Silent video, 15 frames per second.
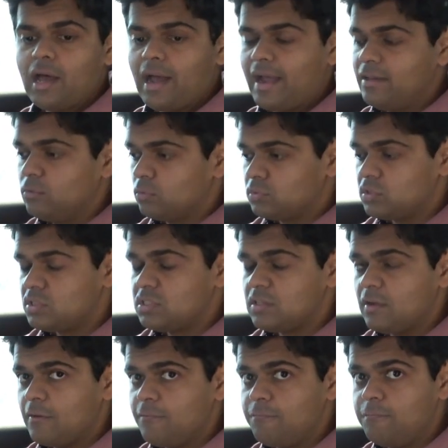I noticed
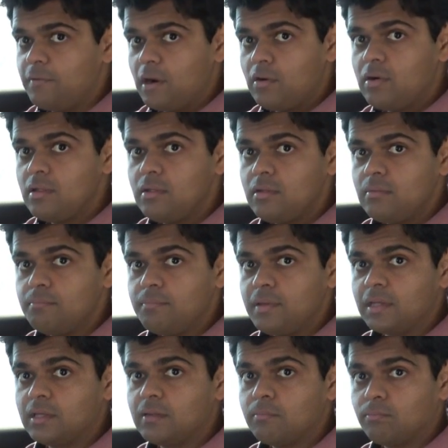a very
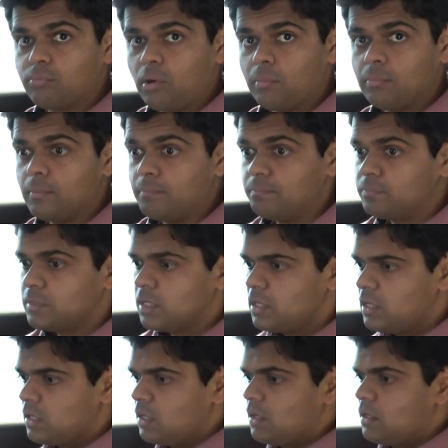big problem.
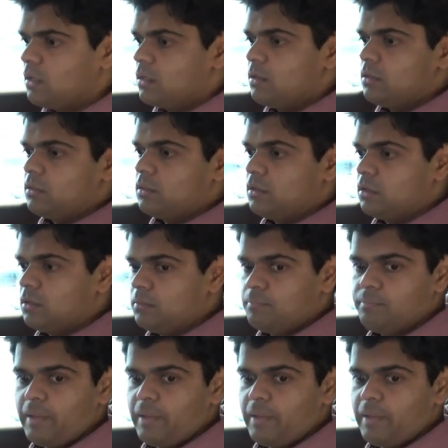The